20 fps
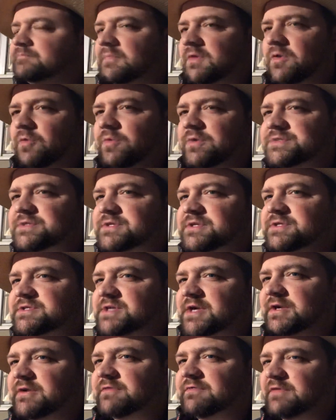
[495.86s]
There wasn't a
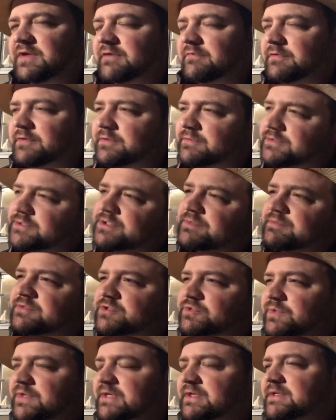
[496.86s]
ton of flavor. There was some
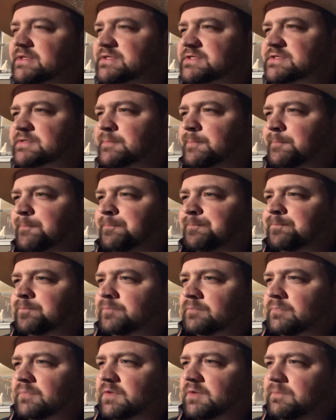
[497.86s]
sweetness,
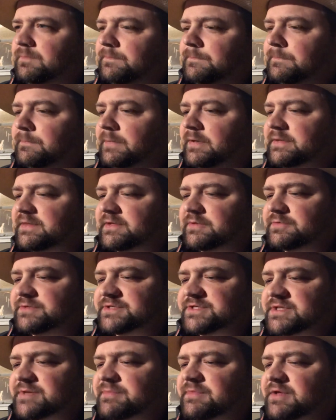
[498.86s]
but there was
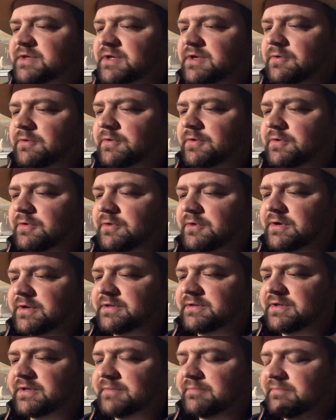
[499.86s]
something going
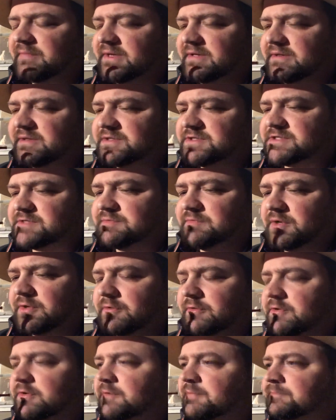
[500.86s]
on that made the
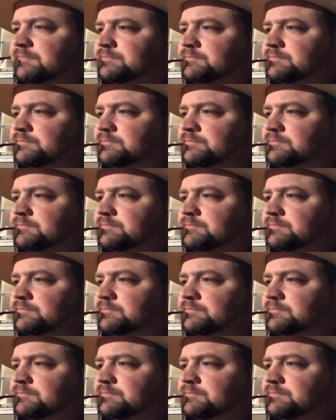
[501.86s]
smoke